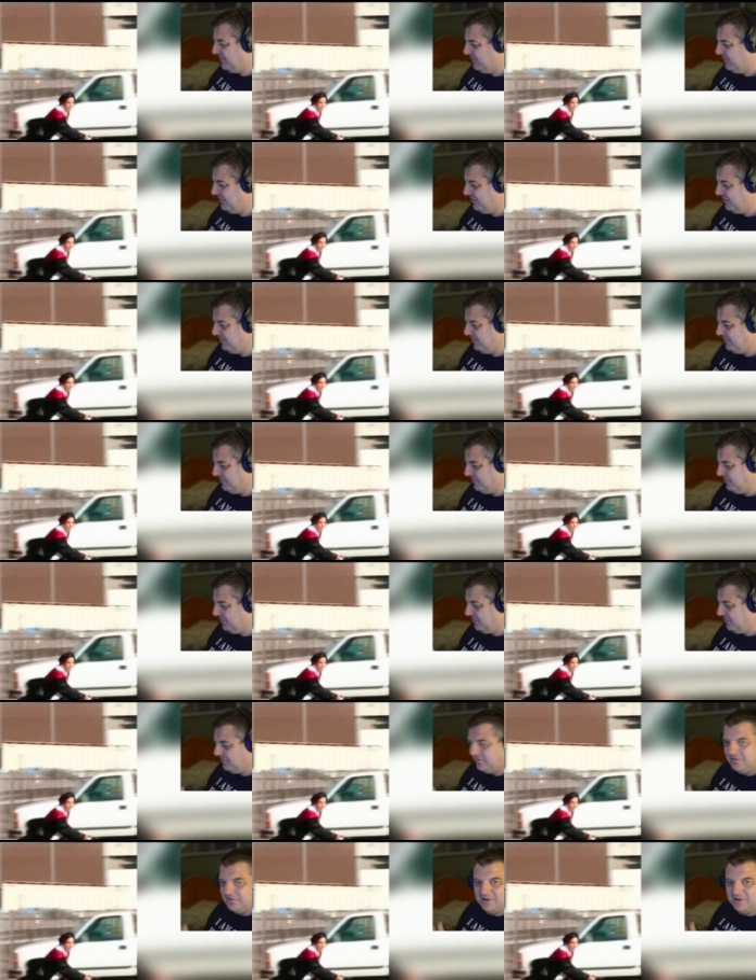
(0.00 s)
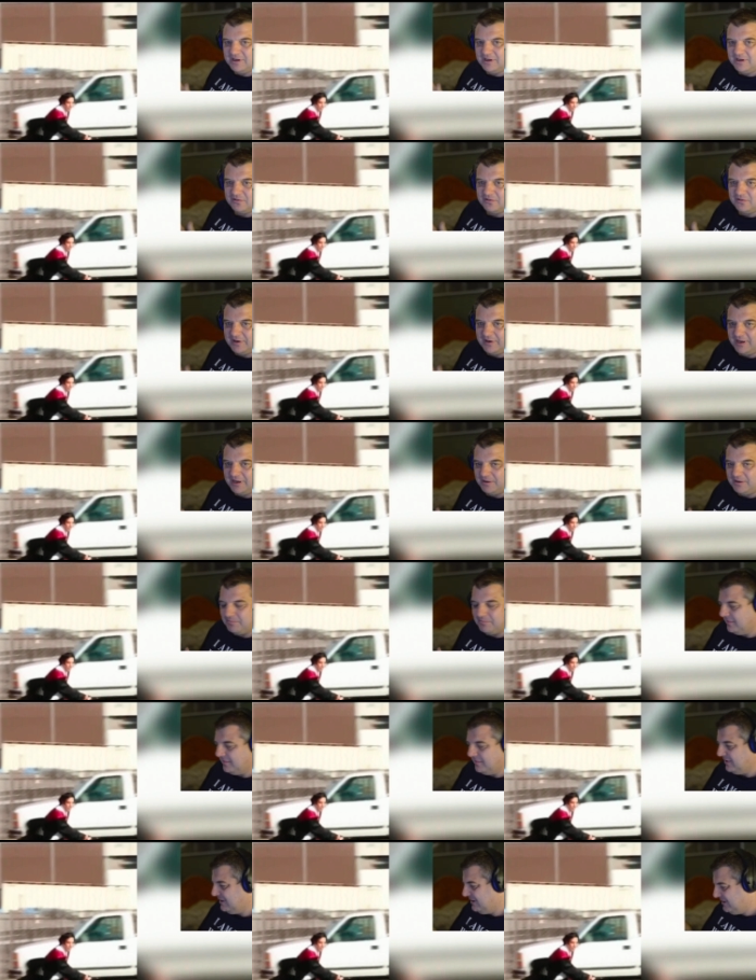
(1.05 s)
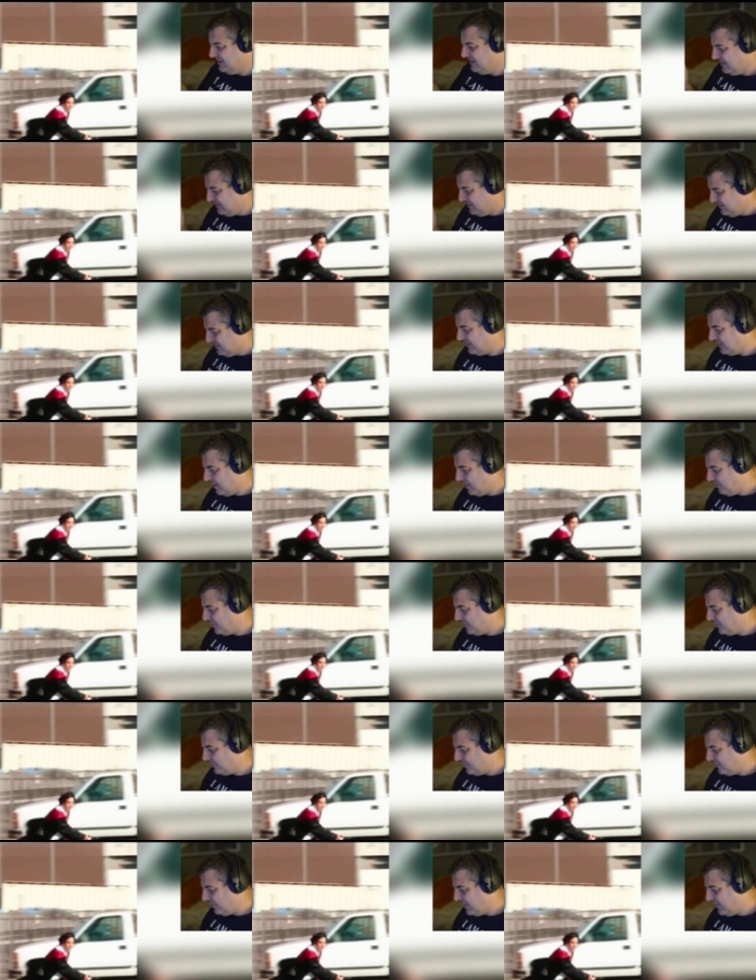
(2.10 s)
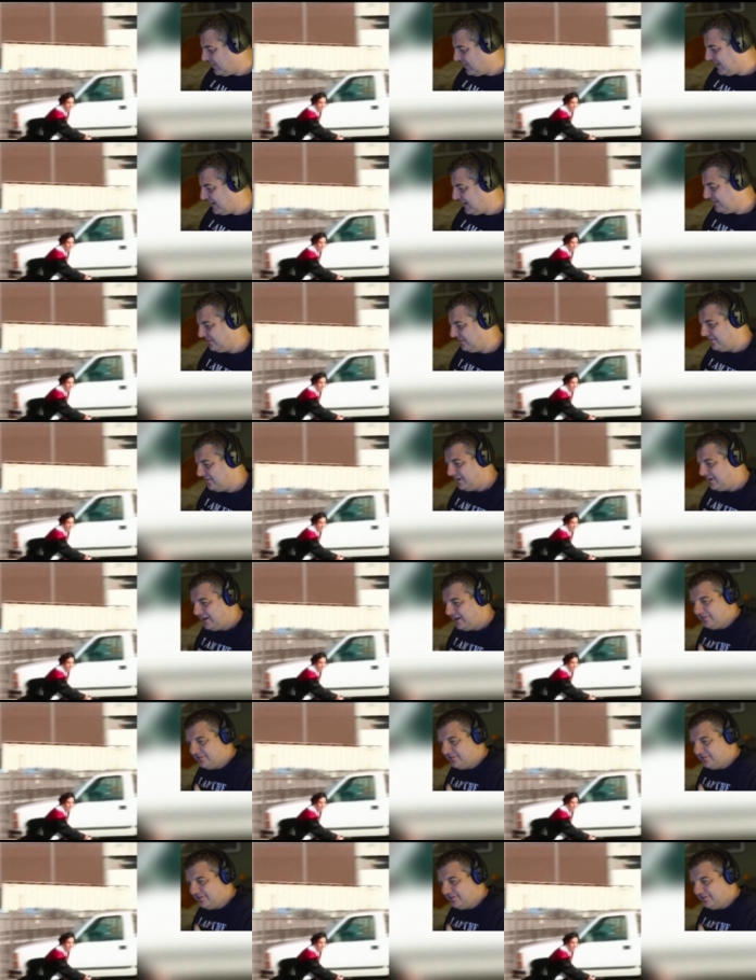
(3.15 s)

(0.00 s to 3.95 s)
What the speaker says: If you're thinking of him, skateboard's on the right hand side.